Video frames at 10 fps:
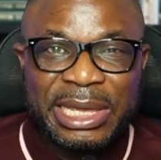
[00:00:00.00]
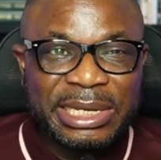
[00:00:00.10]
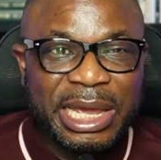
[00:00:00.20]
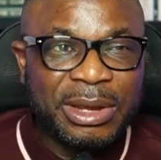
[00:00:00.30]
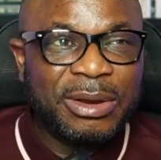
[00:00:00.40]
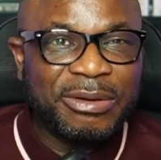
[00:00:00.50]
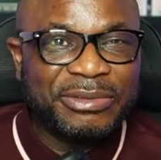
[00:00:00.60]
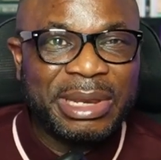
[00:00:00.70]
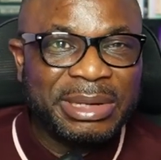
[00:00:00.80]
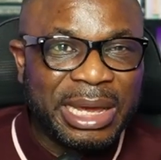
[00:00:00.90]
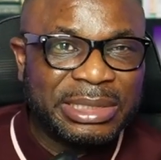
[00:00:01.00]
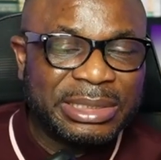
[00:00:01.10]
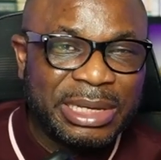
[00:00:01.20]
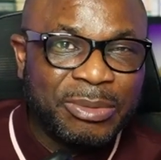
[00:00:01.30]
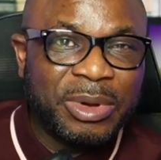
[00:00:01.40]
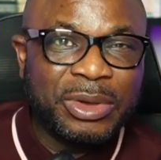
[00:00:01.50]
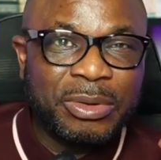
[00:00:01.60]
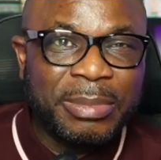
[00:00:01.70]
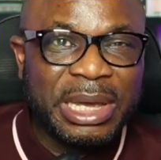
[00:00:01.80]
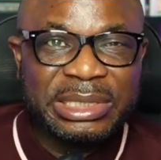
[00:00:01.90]
There are a lot of them that were
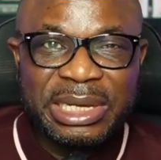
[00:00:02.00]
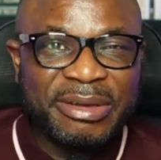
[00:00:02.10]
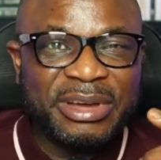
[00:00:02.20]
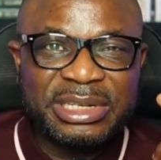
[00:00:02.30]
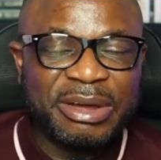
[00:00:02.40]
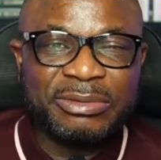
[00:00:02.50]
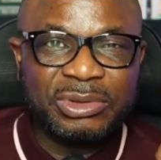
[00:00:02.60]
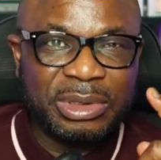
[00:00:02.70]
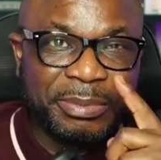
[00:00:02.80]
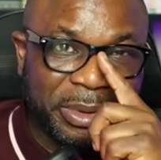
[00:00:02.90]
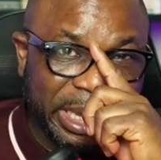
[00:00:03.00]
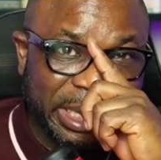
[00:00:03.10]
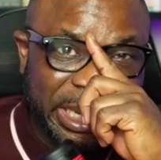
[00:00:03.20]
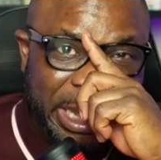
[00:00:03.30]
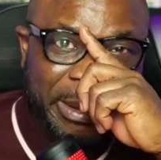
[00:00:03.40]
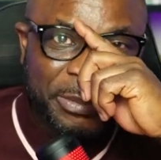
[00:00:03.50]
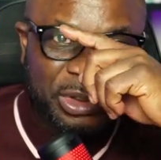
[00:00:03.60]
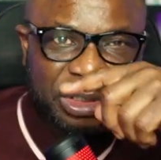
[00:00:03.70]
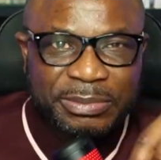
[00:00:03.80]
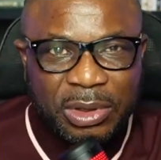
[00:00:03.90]
Yorubas. They never traveled to Igbo land, But
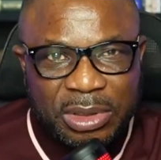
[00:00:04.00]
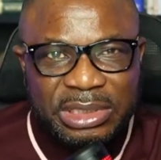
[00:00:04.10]
just because